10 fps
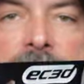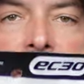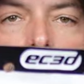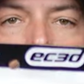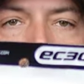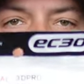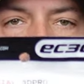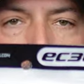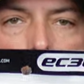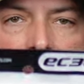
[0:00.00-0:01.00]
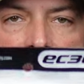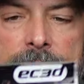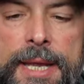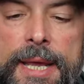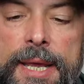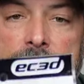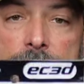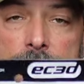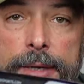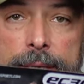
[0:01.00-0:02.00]
they are made in
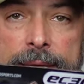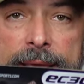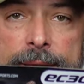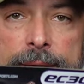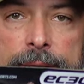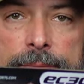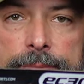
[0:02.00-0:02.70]
Canada.